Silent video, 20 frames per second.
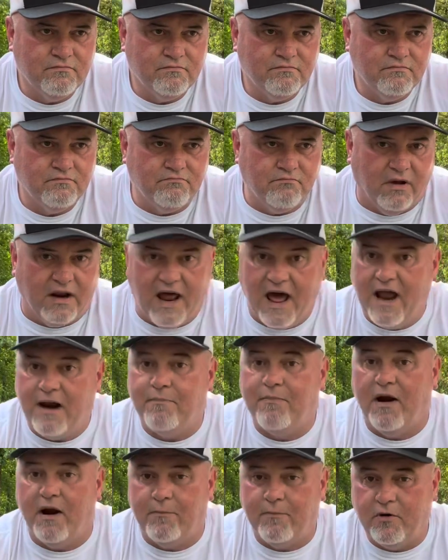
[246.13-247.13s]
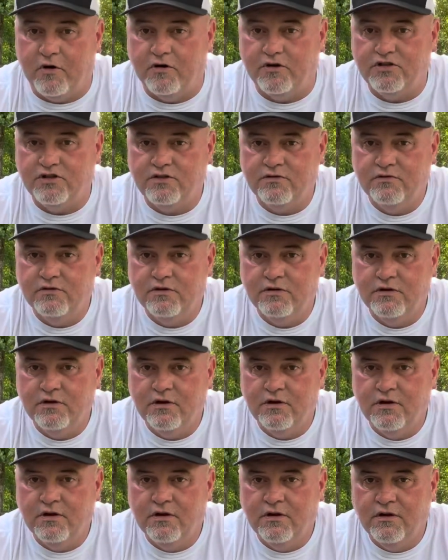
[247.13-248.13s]
banana peppers.
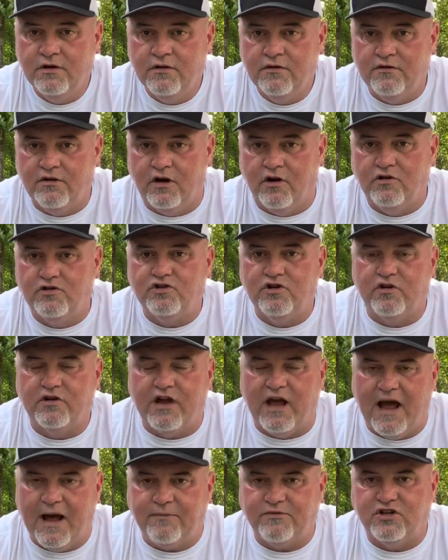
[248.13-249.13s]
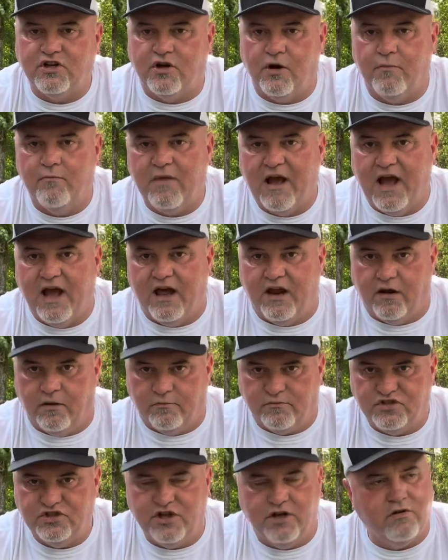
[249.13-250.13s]
Those are capsicum
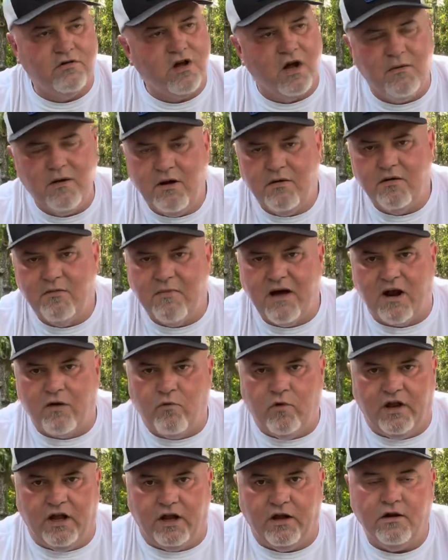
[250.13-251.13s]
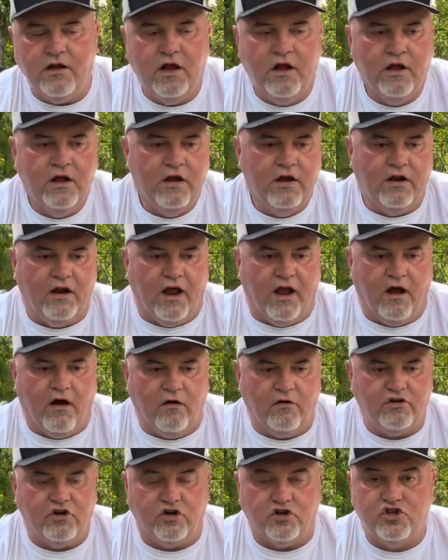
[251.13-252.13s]
annuums. They'll come out in about a week.
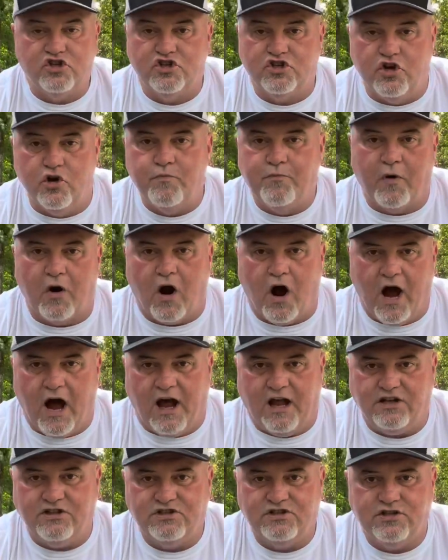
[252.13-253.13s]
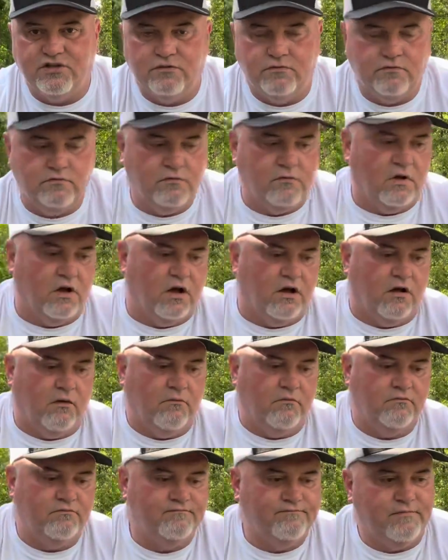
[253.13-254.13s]
Now, your super hots.
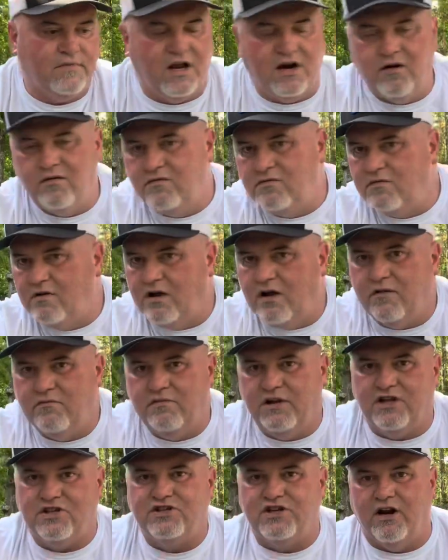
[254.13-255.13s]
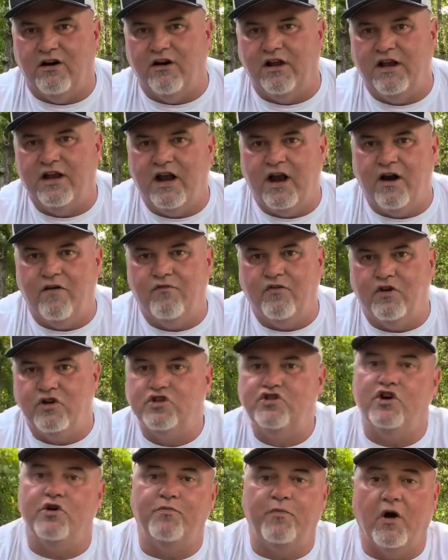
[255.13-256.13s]
I don't necessarily care for the
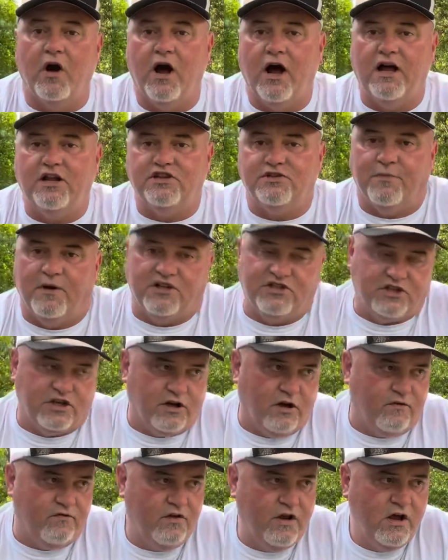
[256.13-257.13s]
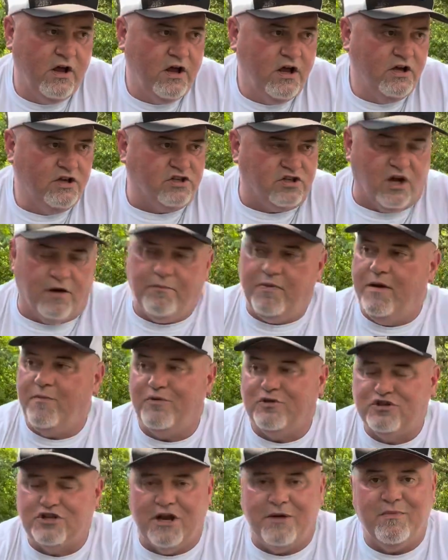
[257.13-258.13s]
super hots myself. Some
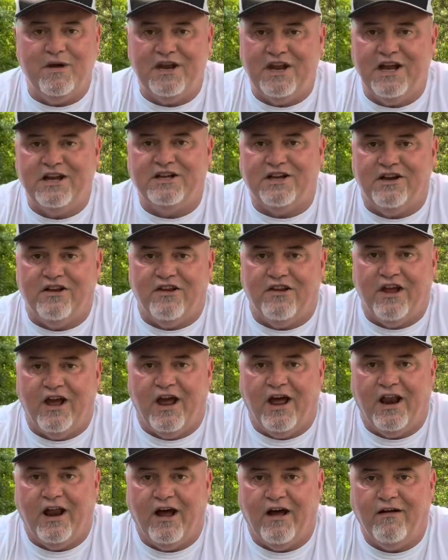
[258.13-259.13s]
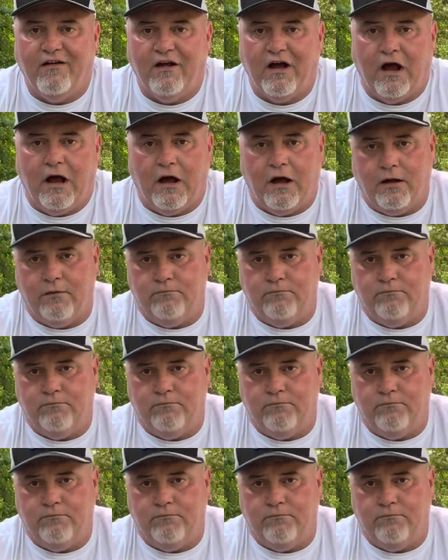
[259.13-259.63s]
people seem addicted to that. I